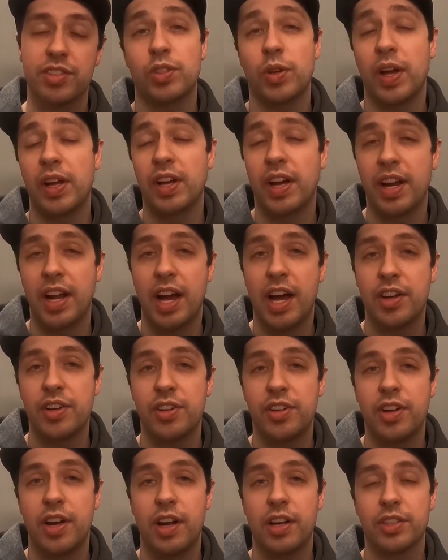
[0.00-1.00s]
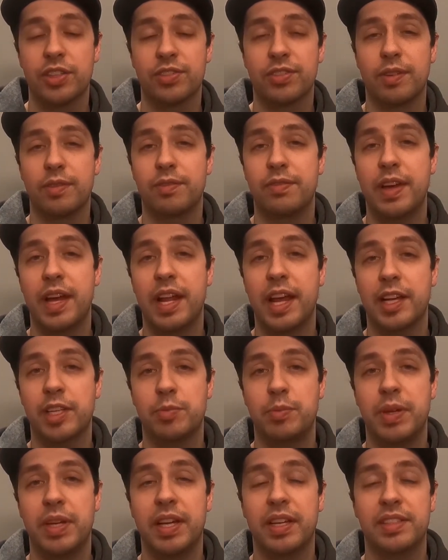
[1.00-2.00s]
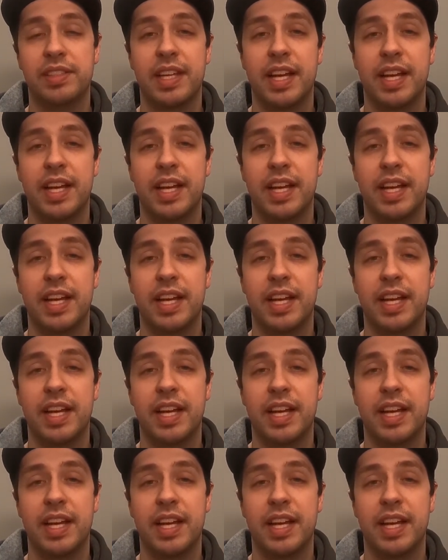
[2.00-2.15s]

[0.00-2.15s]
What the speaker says: So I got $100 from FedEx because